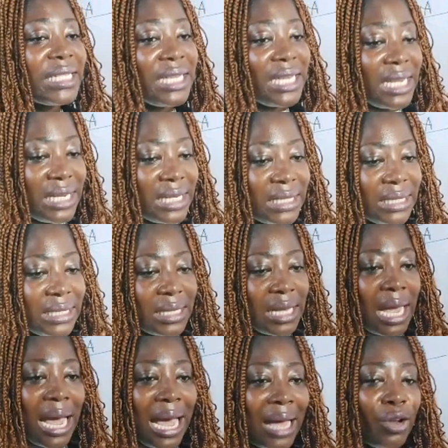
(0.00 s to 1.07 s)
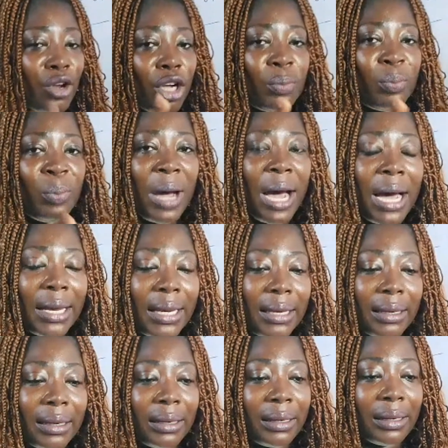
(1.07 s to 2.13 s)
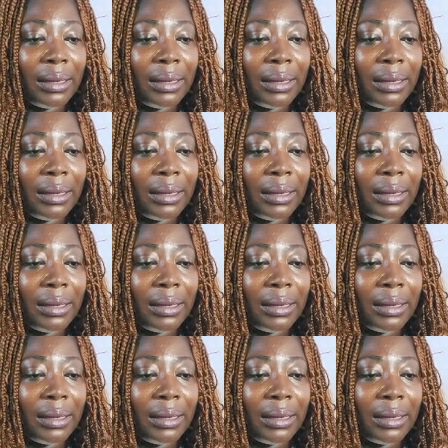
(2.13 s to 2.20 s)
leads are not buying.